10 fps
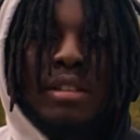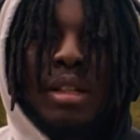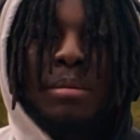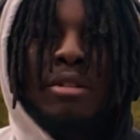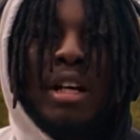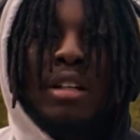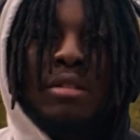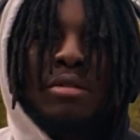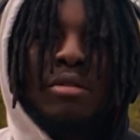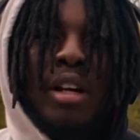something you got to
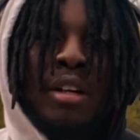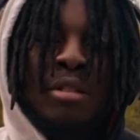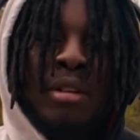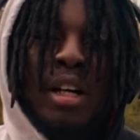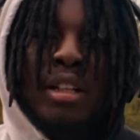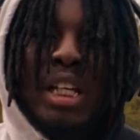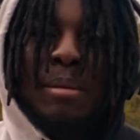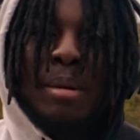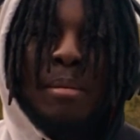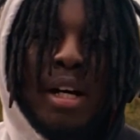do and you got to
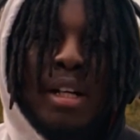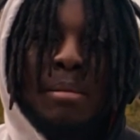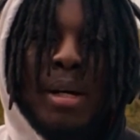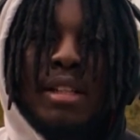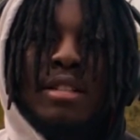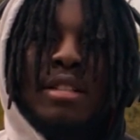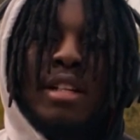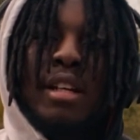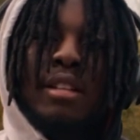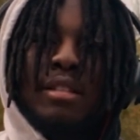keep in mind about the
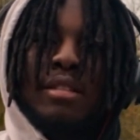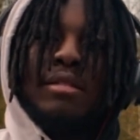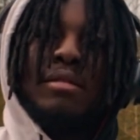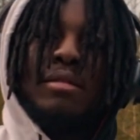genetics.